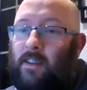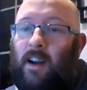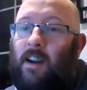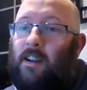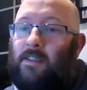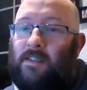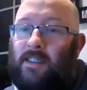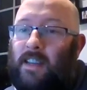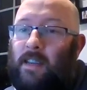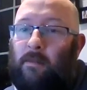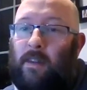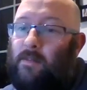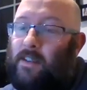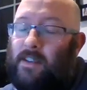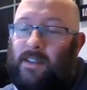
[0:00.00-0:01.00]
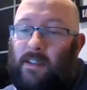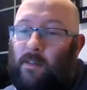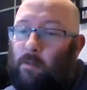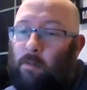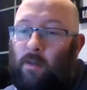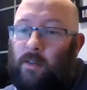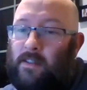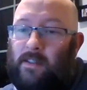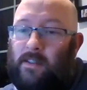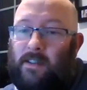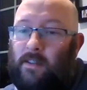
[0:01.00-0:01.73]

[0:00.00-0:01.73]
you can't just keep giving yourselves points